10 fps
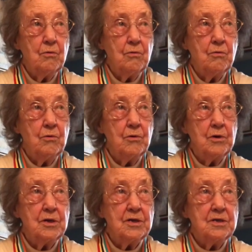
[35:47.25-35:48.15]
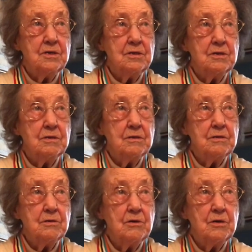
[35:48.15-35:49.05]
all in
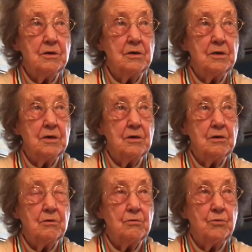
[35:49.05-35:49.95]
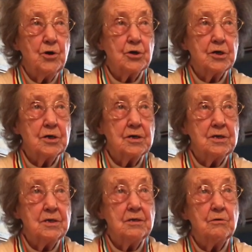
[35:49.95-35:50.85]
working
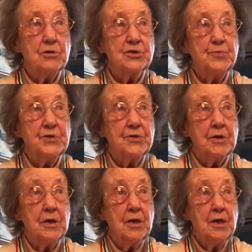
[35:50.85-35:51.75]
in the hospital